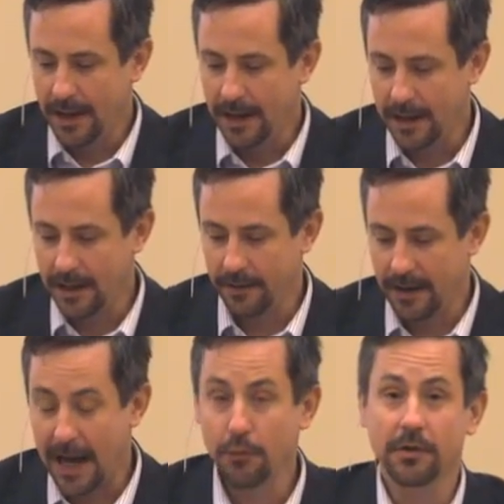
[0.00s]
Uh,
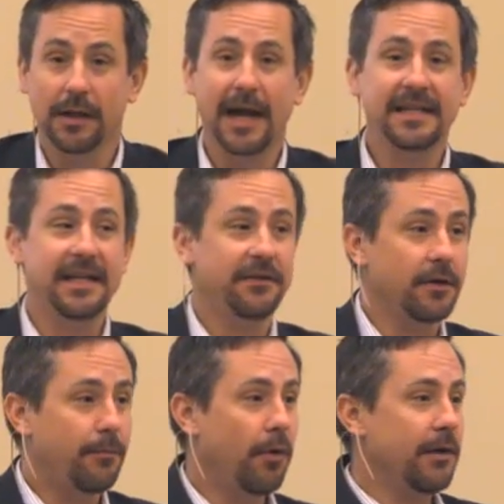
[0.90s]
I would like to get
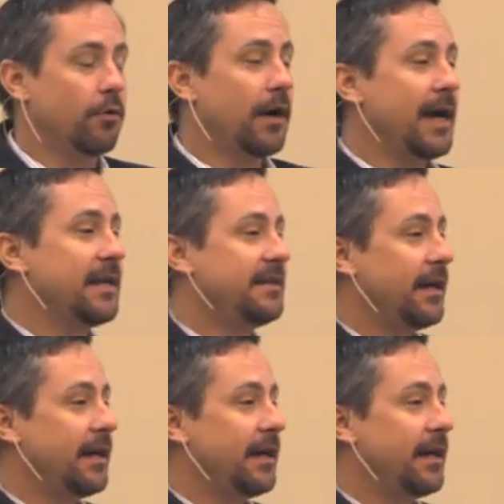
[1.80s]
to a point where I could